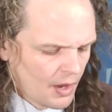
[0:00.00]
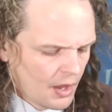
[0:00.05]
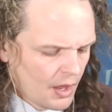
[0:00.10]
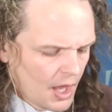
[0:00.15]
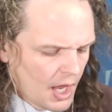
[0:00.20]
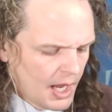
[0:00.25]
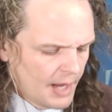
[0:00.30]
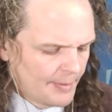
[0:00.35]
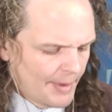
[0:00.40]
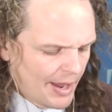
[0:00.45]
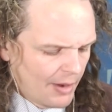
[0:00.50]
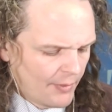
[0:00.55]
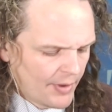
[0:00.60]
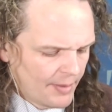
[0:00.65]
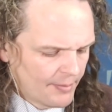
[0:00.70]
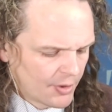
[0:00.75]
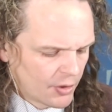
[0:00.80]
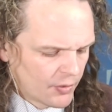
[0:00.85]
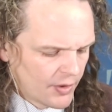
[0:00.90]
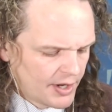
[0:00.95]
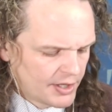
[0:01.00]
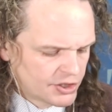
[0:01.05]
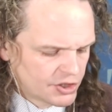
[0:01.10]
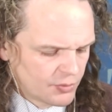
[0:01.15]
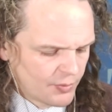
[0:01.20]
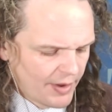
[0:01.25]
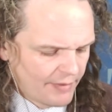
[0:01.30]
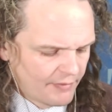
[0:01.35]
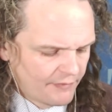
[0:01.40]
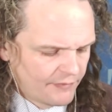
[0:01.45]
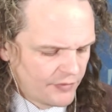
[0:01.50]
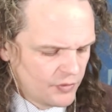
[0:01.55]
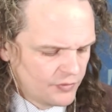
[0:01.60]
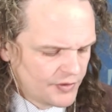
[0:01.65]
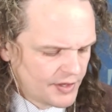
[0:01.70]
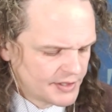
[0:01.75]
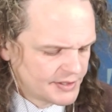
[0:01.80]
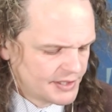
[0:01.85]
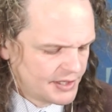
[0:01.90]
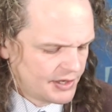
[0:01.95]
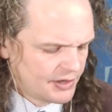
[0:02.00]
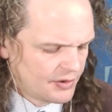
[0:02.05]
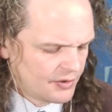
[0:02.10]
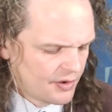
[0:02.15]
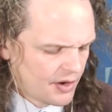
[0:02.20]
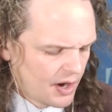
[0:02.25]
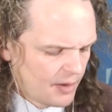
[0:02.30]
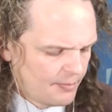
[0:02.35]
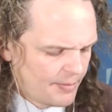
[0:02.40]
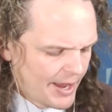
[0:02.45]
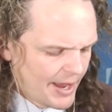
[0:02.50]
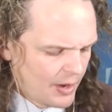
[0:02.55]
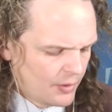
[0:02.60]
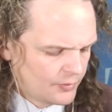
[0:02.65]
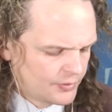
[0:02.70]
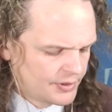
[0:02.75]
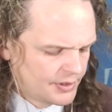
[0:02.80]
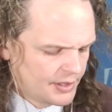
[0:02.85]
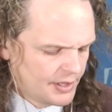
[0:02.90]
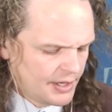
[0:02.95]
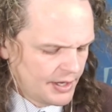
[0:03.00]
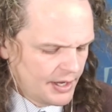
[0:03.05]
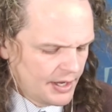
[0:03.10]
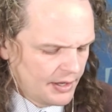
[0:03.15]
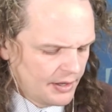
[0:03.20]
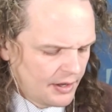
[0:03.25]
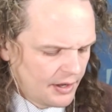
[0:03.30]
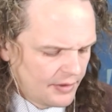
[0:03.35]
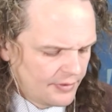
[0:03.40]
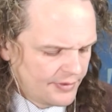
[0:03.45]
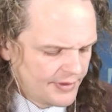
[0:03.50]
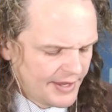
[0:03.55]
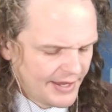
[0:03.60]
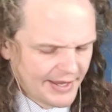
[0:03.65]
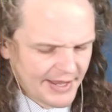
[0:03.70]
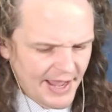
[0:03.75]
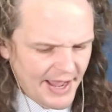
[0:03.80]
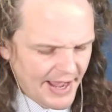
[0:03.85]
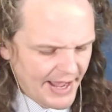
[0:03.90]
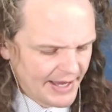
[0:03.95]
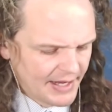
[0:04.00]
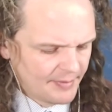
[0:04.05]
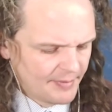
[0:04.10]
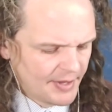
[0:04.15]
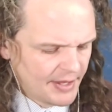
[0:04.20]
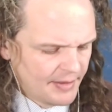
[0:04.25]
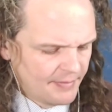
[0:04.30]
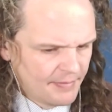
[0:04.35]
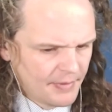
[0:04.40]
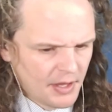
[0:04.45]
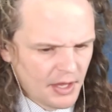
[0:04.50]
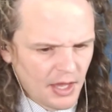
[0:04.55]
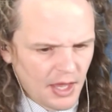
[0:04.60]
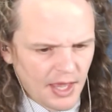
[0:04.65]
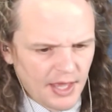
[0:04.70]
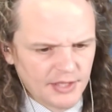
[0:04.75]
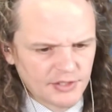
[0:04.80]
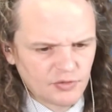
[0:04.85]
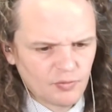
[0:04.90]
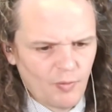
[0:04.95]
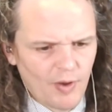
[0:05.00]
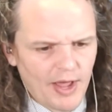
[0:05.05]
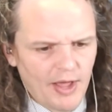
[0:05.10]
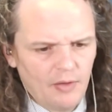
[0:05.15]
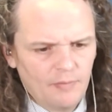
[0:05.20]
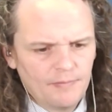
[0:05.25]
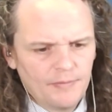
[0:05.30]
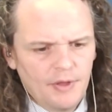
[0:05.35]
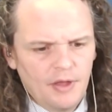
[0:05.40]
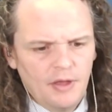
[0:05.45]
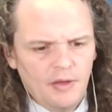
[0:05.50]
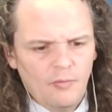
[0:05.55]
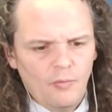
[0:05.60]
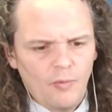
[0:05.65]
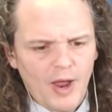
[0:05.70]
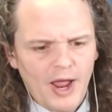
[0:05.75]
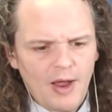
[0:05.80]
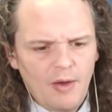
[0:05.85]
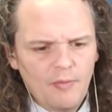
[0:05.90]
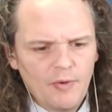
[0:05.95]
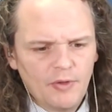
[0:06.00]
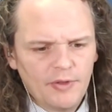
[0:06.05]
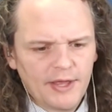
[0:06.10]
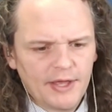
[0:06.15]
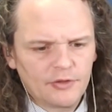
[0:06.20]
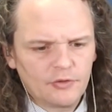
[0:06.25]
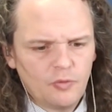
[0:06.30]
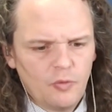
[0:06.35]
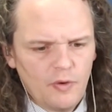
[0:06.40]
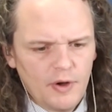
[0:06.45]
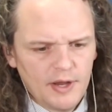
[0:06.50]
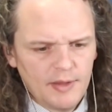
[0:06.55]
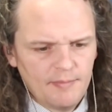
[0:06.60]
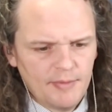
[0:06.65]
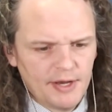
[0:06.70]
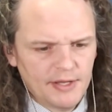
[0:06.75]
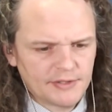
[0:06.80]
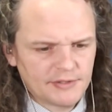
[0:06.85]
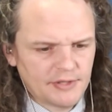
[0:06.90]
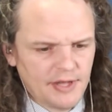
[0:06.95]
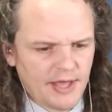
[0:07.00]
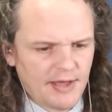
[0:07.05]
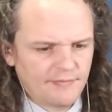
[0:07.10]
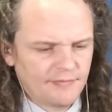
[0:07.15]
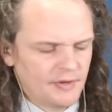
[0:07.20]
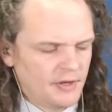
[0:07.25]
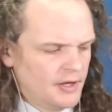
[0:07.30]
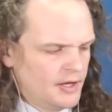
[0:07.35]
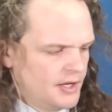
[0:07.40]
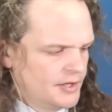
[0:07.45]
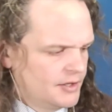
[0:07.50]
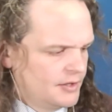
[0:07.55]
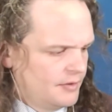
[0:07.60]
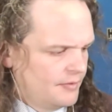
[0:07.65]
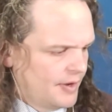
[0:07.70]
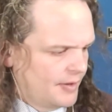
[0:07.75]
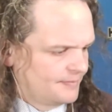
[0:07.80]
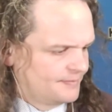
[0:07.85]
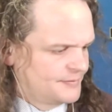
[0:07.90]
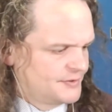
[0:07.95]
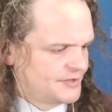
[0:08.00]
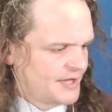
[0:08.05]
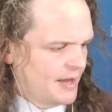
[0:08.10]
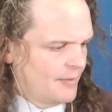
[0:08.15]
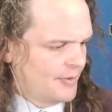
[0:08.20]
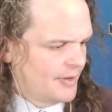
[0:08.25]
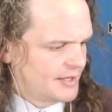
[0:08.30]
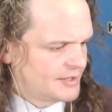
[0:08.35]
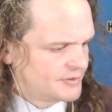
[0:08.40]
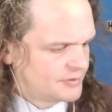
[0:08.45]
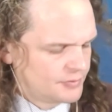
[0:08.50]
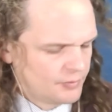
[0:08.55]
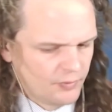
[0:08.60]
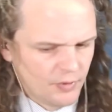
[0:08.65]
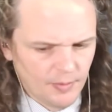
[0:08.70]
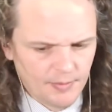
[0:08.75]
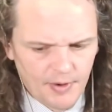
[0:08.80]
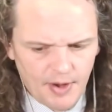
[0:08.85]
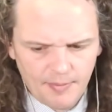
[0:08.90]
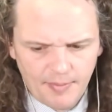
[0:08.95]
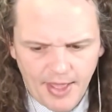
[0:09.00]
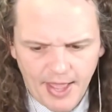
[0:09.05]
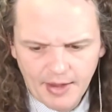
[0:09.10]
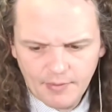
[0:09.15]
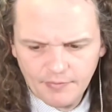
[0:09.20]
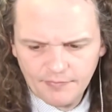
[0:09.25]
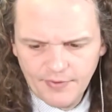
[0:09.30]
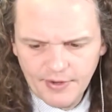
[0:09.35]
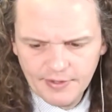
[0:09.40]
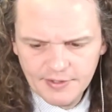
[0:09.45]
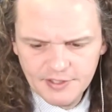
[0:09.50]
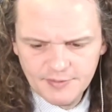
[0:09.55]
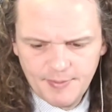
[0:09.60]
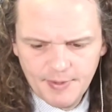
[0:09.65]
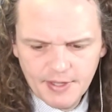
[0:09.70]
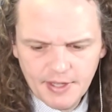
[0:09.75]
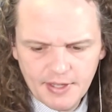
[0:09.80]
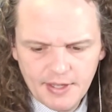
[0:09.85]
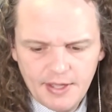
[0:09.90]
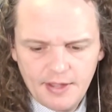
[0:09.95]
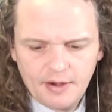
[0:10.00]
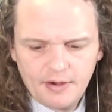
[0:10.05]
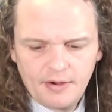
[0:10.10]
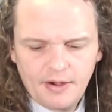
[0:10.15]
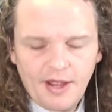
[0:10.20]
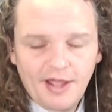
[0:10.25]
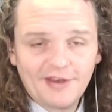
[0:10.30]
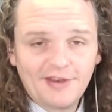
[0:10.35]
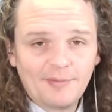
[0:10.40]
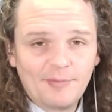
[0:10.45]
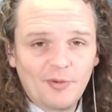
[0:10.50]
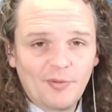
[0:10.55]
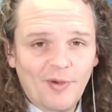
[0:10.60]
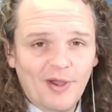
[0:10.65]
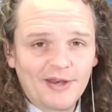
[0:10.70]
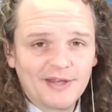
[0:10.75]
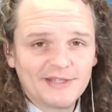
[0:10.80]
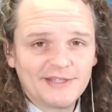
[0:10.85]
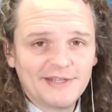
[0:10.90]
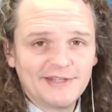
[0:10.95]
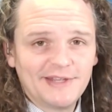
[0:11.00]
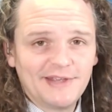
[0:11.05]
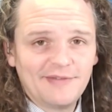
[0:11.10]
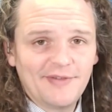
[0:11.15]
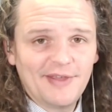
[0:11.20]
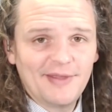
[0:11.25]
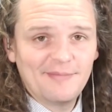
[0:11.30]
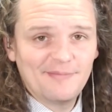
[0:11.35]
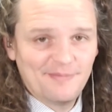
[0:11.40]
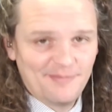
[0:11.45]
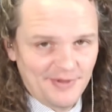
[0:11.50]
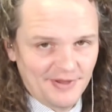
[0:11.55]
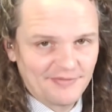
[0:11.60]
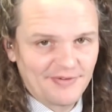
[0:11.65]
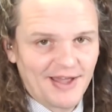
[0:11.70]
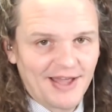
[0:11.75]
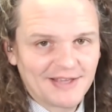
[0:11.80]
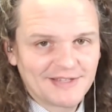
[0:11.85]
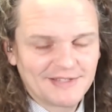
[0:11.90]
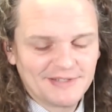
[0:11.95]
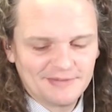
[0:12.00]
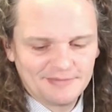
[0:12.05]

about immigration. We have a few things here about the economy as well. Wow, we only got 20 minutes left. Well, stay with us. We'll be right back with Frankly Speaking here on WYDC TV, Big Fox.